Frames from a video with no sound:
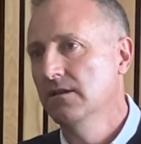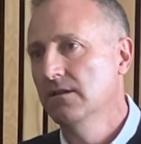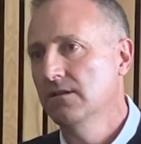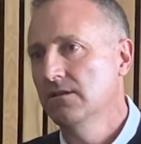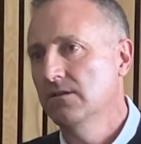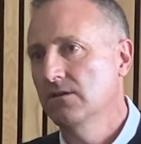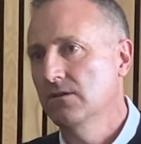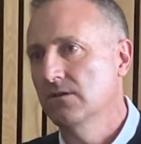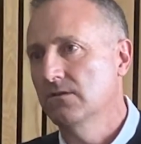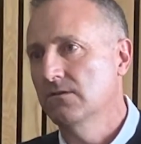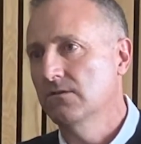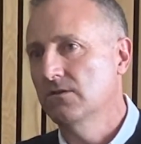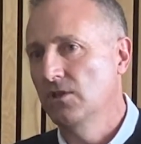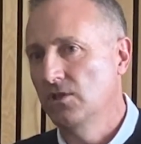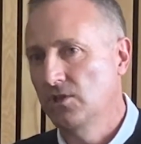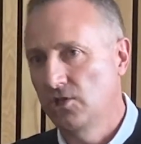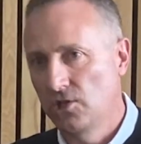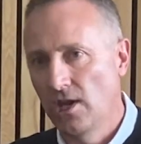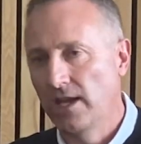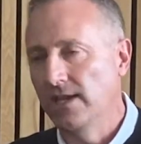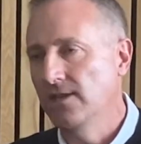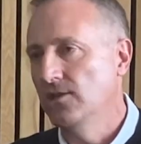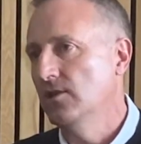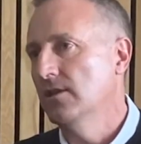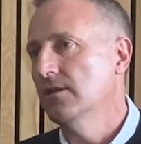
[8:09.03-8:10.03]
to
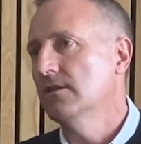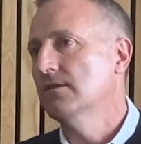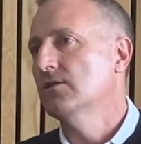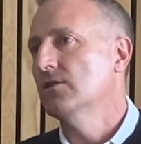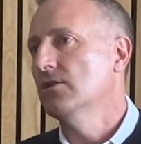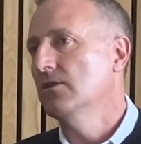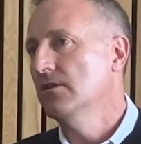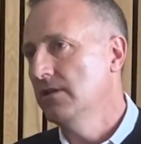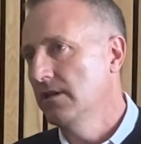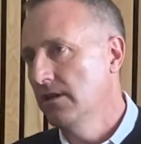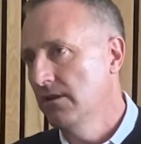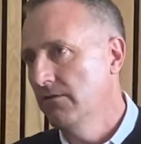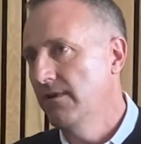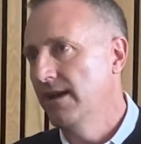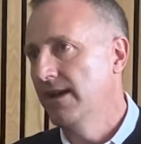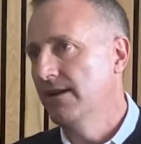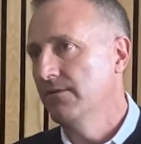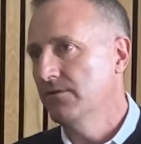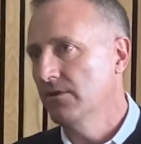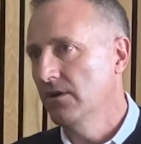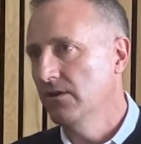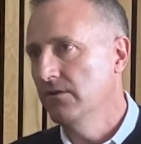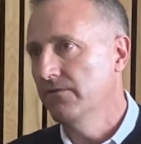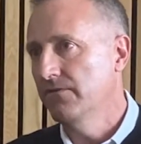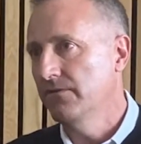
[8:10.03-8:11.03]
change it, turn it
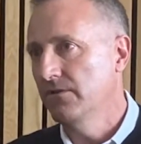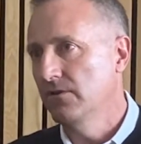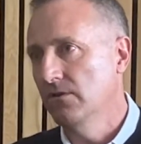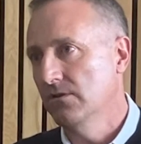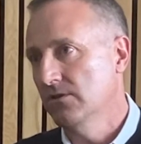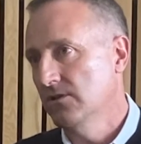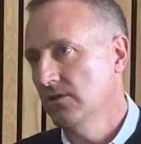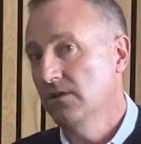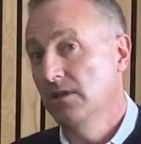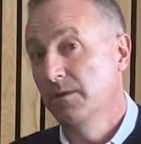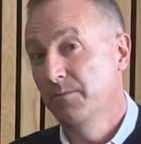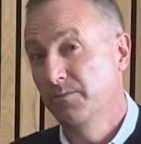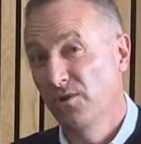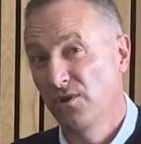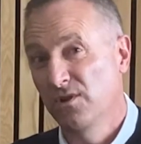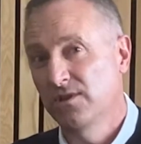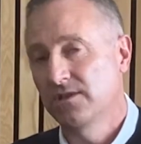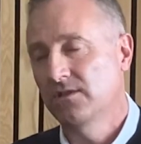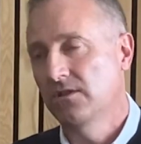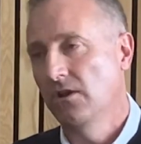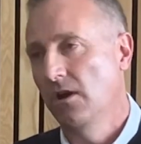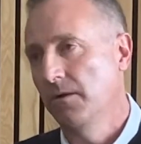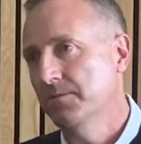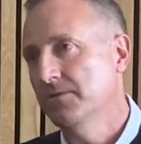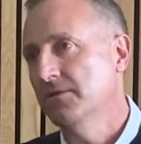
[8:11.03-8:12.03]
around, hopefully, or certainly put a
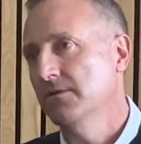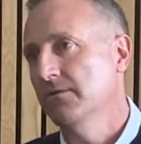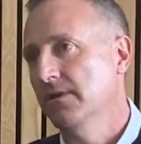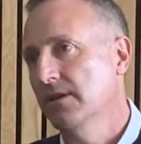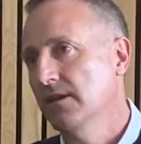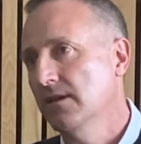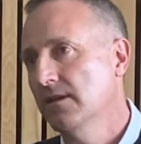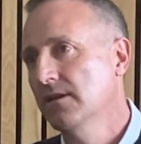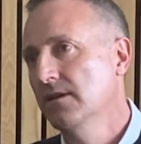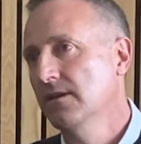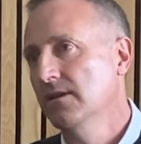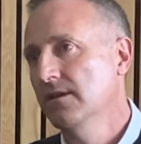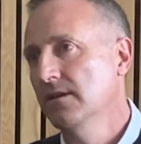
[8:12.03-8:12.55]
stop to it,